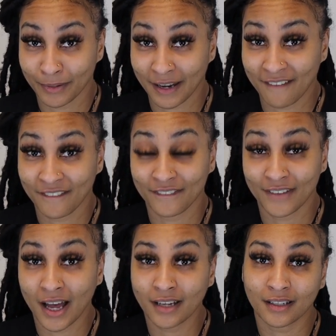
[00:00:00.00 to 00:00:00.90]
but I
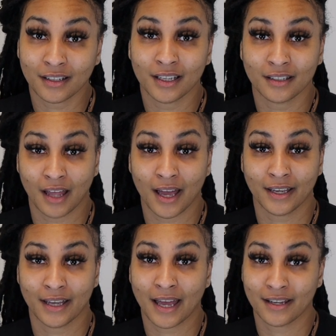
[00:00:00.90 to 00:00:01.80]
finally
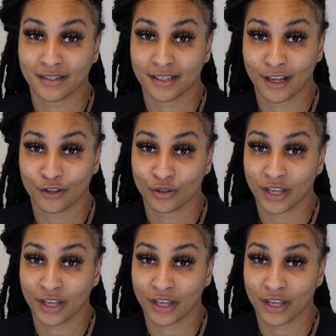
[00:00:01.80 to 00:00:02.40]
like got it together.